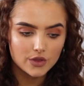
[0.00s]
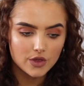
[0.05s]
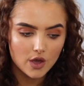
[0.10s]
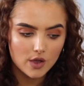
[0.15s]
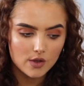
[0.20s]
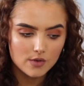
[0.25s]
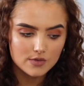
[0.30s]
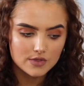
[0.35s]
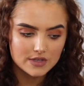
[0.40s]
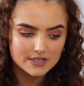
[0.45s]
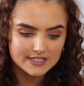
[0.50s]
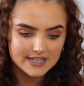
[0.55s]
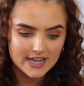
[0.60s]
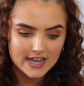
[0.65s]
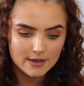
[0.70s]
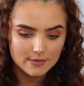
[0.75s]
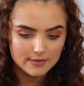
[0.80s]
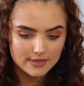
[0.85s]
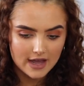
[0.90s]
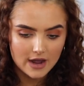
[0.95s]
go the
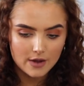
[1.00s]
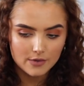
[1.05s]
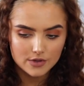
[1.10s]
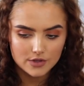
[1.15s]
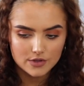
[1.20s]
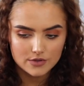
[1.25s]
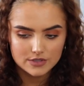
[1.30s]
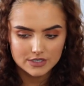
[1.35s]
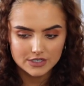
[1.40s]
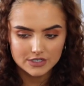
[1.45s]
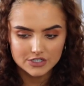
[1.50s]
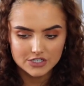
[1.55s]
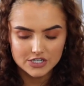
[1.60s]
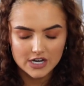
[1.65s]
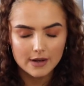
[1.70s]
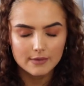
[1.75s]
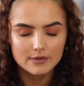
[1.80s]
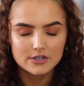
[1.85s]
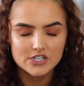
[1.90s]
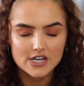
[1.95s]
day without using
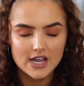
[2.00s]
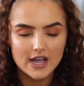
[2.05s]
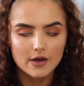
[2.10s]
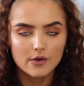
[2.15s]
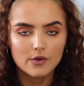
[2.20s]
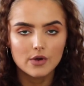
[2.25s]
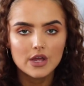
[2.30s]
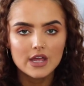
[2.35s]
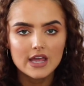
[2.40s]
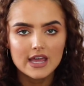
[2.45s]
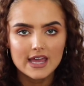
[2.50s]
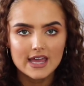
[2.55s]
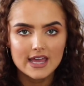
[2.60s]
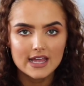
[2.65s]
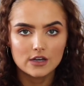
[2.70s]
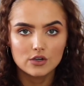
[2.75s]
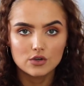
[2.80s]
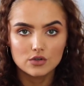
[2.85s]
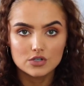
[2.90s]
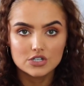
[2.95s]
shower gel
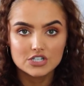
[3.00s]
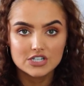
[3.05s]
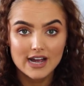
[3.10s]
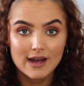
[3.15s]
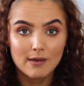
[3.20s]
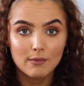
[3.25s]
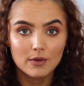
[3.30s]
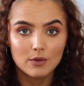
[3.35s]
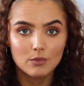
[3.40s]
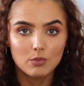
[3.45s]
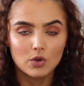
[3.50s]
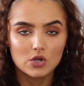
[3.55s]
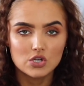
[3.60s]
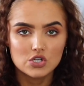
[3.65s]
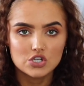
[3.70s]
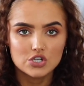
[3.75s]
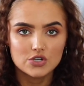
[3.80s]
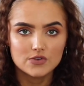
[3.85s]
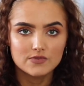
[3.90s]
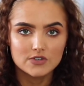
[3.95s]
in your shower
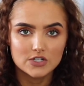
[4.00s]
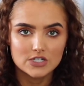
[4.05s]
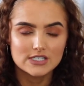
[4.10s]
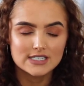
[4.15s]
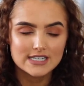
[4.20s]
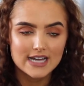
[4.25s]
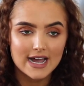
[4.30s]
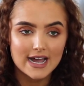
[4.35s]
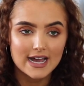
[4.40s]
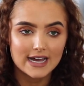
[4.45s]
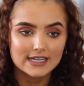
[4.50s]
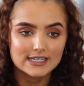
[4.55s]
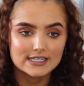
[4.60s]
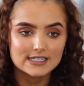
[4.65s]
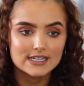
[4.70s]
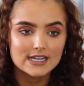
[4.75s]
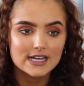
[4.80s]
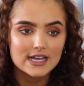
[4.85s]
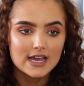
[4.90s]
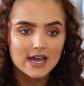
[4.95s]
once you've just
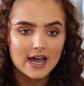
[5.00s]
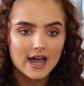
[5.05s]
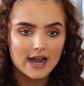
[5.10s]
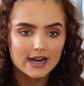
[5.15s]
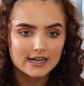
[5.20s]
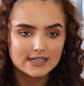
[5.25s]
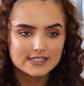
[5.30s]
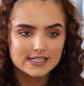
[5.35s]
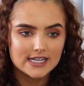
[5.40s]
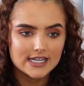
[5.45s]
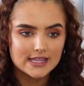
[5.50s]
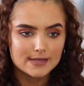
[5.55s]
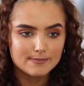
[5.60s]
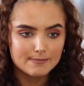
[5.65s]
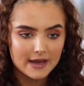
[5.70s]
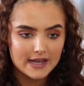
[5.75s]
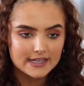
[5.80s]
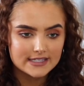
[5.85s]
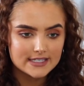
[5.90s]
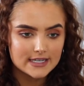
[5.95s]
tanned, I'd say the
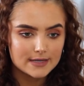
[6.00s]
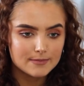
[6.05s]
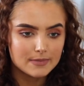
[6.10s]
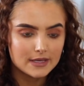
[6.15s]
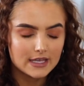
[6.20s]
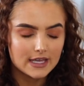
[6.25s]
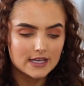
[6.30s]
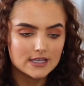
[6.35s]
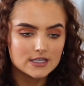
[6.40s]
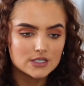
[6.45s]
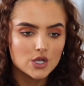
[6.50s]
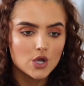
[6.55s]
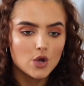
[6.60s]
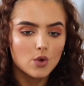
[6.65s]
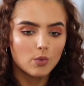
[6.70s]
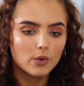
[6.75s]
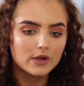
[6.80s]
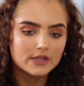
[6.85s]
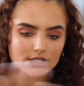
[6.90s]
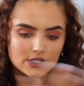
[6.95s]
better, because
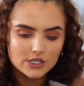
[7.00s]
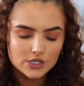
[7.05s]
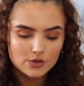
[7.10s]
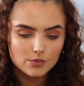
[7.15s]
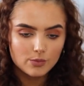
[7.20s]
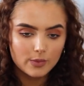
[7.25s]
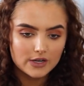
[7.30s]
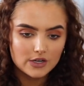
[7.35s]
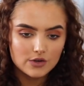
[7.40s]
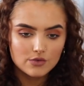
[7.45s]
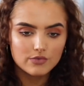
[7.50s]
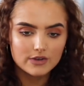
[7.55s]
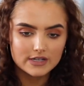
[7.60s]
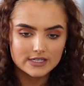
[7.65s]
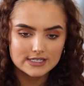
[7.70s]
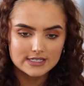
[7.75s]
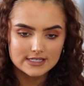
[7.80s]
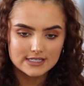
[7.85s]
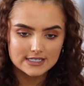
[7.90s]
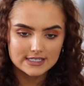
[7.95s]
when you
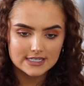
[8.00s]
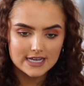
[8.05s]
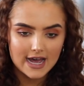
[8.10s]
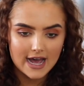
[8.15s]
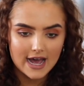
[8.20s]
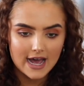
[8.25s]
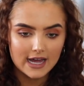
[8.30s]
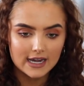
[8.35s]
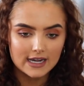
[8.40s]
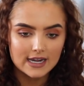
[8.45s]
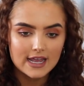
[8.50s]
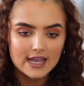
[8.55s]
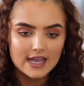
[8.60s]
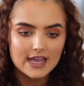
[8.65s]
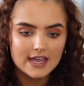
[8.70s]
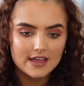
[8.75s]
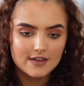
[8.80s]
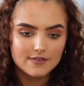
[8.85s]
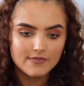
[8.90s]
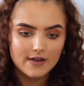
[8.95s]
rinse the tan,
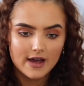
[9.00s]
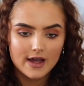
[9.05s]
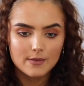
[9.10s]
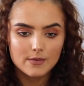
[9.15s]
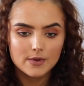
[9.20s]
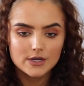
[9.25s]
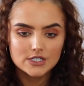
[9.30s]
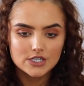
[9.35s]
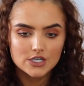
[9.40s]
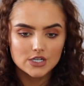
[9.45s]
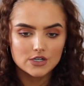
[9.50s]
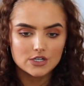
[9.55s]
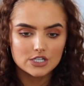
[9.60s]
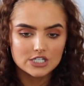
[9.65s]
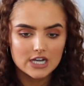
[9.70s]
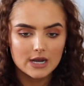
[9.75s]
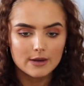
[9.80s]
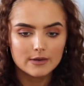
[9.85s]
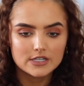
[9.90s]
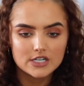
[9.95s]
if I were to use
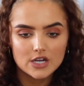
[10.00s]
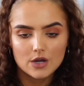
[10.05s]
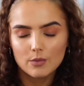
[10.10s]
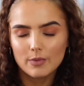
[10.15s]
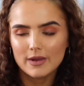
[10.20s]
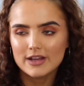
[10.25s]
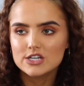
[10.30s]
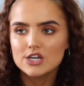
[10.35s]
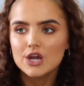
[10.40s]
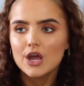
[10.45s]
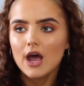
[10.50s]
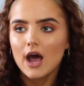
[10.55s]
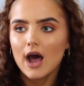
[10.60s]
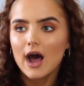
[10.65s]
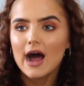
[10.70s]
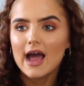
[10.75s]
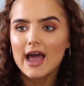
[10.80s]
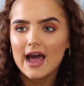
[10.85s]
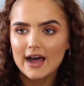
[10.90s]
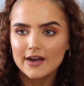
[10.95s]
shower gel, which
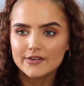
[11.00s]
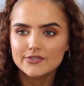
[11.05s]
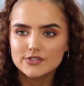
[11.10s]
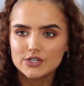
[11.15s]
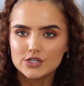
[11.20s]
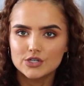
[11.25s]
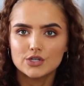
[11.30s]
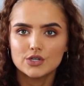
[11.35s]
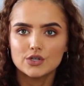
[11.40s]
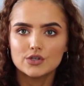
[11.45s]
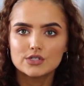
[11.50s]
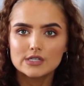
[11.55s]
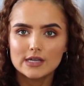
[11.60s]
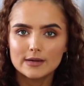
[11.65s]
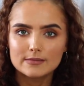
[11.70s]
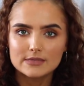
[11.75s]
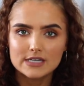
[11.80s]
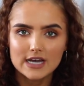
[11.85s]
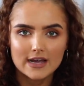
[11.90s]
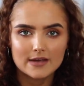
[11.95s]
I have to do
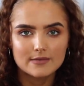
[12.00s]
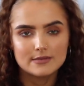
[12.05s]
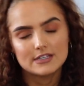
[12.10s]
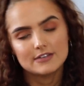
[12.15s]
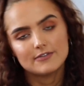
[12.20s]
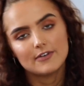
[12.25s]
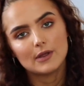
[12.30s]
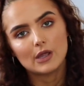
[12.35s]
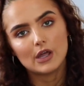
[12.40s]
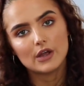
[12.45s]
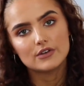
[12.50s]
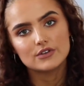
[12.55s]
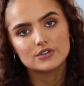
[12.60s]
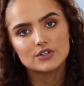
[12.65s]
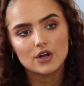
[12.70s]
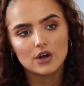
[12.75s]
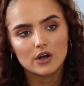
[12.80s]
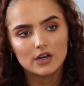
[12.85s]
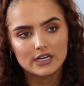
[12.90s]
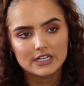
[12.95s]
sometimes if I'm going to
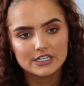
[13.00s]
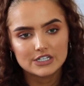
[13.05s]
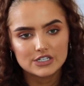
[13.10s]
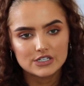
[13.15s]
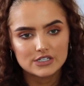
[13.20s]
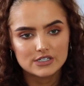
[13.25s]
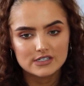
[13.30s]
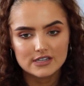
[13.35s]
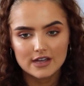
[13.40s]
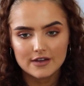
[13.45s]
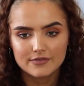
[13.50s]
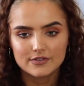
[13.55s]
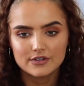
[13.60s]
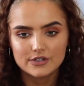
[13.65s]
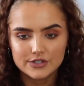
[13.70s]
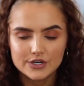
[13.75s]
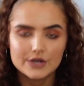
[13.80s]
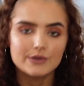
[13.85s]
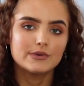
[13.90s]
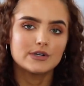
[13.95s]
college and stuff and you
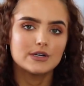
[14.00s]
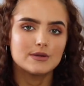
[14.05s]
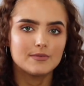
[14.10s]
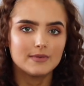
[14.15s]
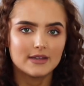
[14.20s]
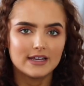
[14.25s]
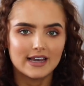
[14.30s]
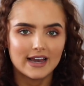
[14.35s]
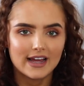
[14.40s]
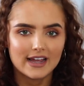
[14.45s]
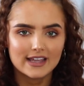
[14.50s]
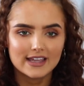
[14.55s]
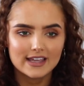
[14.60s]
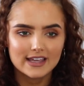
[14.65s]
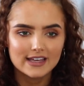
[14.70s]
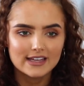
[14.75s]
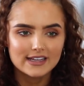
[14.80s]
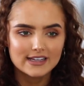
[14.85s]
don't want to be like,